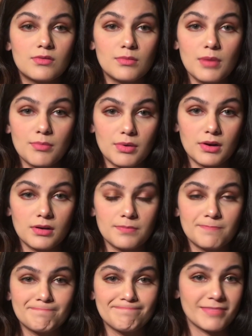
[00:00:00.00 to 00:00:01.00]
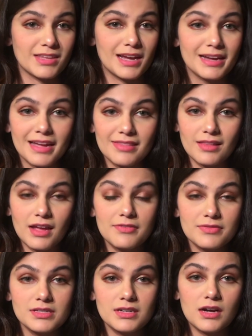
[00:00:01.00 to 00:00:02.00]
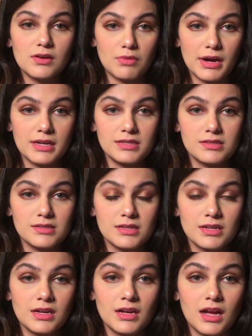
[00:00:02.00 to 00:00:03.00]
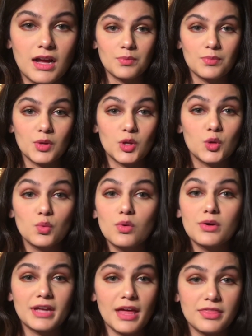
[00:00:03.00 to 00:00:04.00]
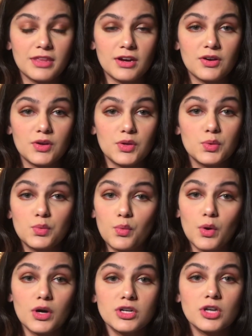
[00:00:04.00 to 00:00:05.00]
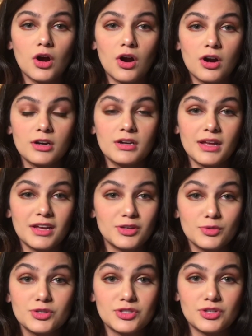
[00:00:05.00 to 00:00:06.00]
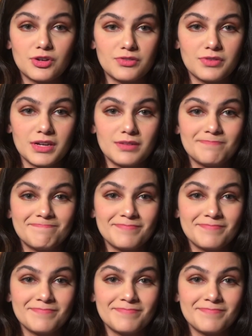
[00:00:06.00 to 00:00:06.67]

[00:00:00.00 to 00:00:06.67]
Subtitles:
Remember, again, life is not a race. You will get there. You worked hard and you deserve it.